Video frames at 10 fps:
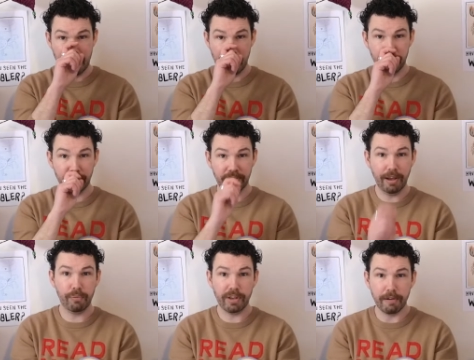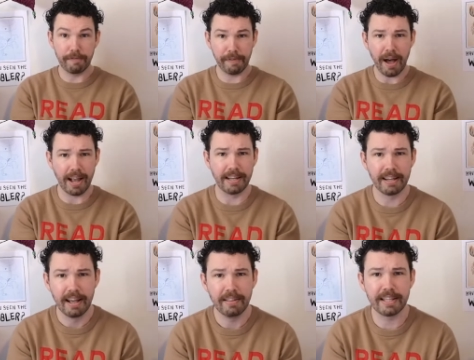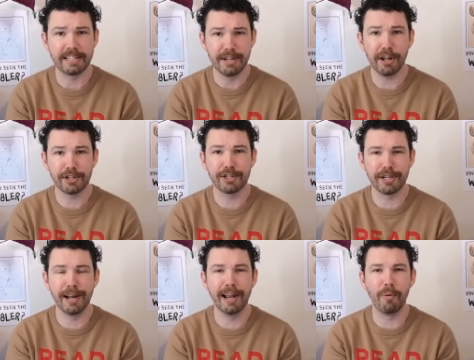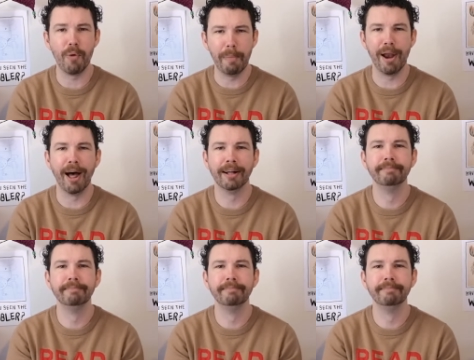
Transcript: and we'll see if we can find this nut-stealing Wibbler.